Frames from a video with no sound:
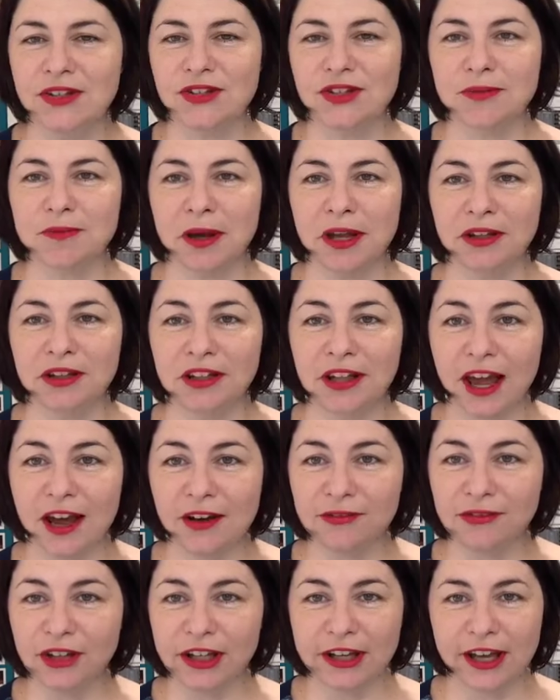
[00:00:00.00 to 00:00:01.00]
To my
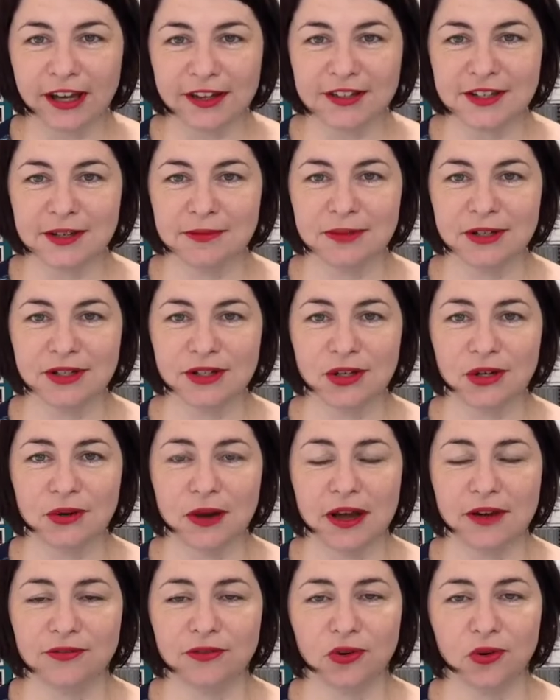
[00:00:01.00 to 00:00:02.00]
lovely customers who
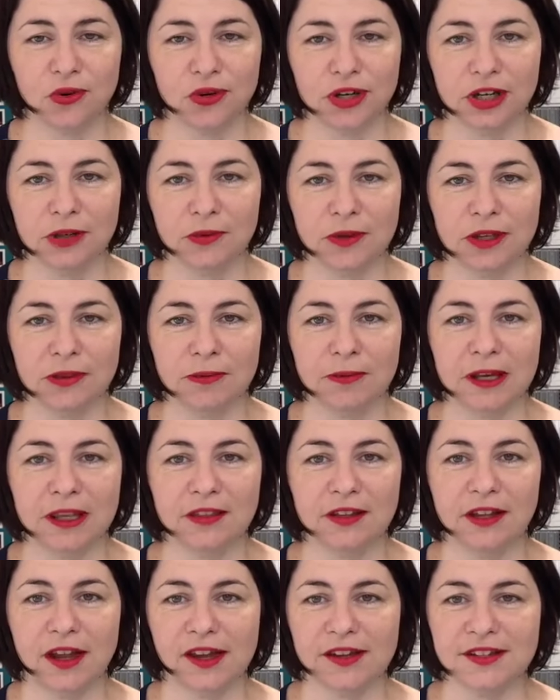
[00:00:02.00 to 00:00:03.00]
have ordered with me in
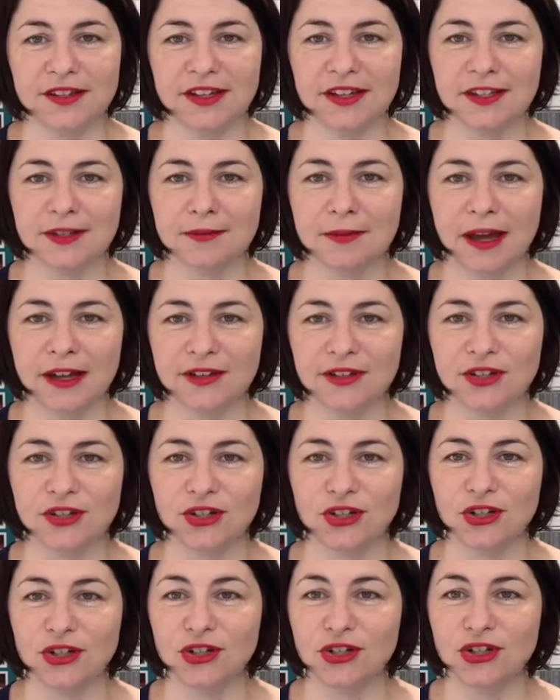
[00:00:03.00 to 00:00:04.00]
the last six months,
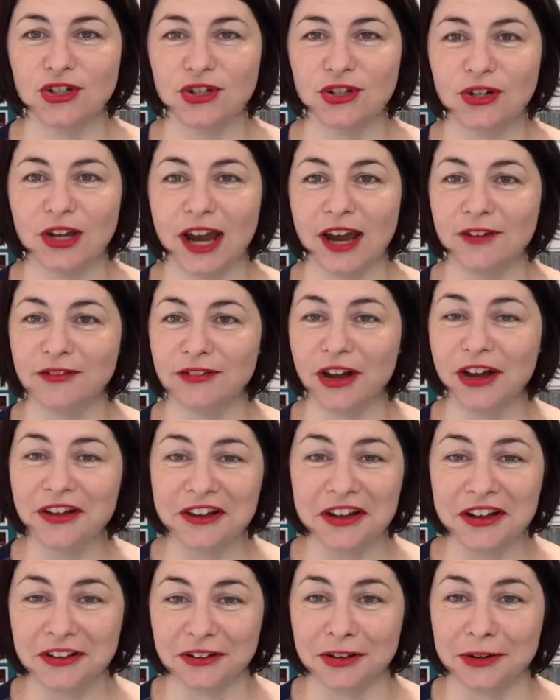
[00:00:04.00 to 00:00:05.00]
you should have.
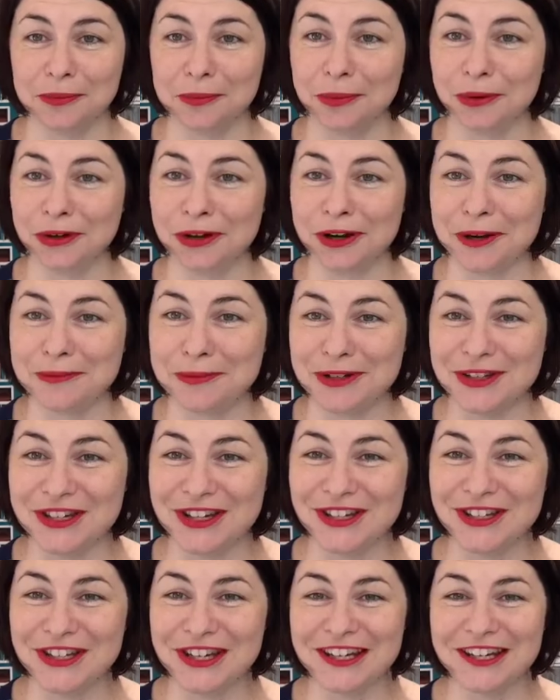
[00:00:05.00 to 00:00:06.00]
Oh, hello, Bruno
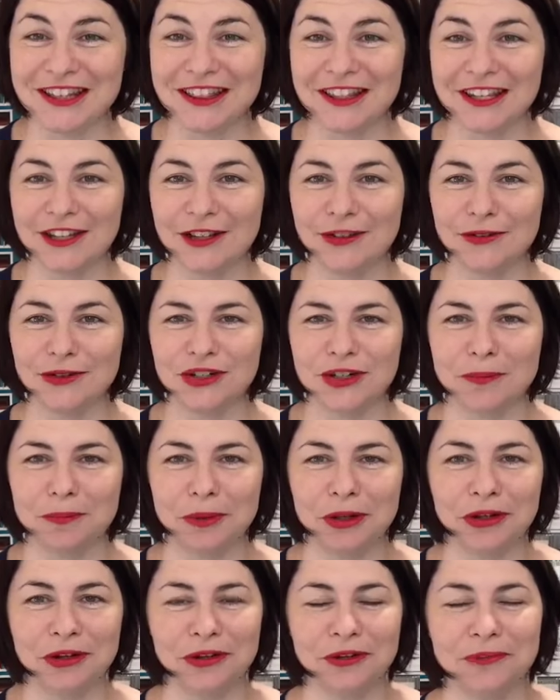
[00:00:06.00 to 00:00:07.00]
Petiti. I didn't think you were
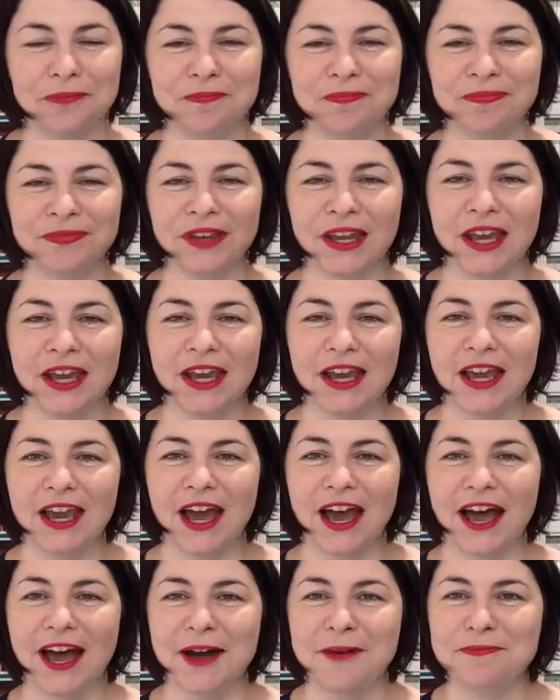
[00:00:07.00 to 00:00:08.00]
jumping on.
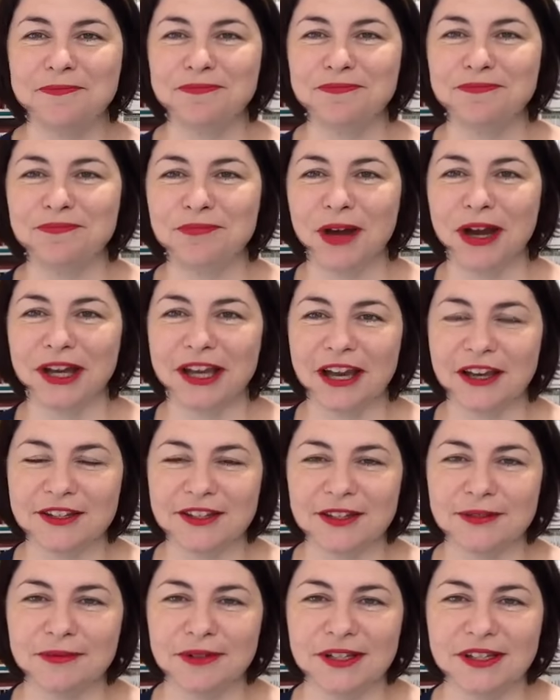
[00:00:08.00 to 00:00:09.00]
Um, my
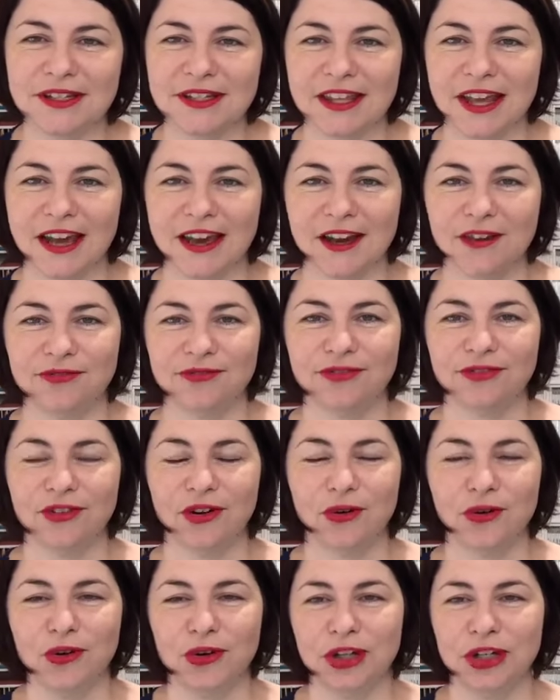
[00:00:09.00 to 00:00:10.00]
customers that have
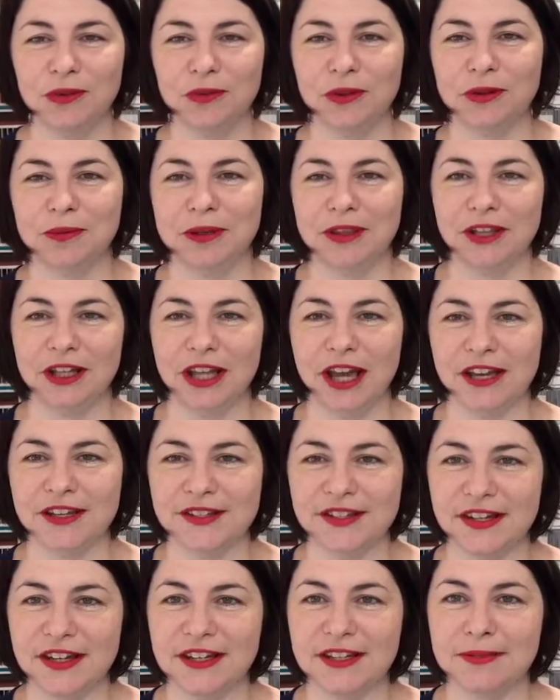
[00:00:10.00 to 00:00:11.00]
ordered with me in the
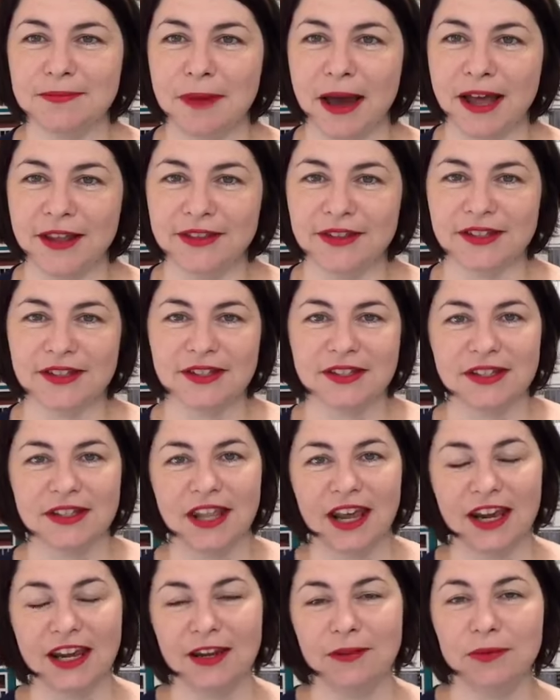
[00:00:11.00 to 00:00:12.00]
last six months,
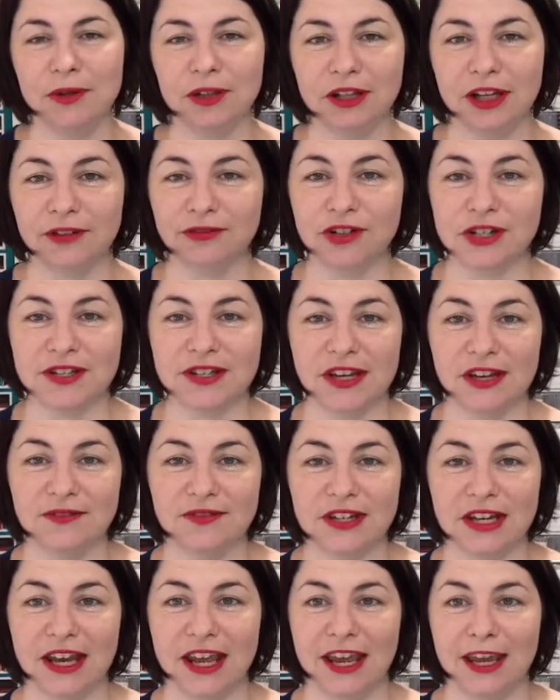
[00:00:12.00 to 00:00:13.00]
they will have
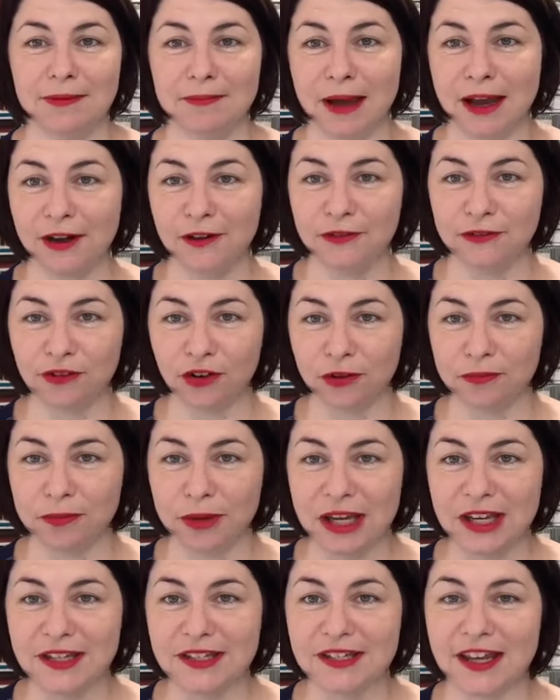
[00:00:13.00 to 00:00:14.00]
received an email from
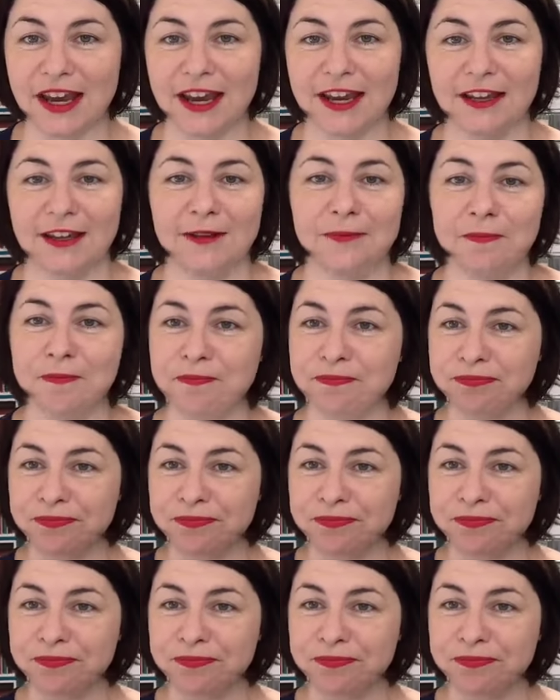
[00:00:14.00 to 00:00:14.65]
me saying,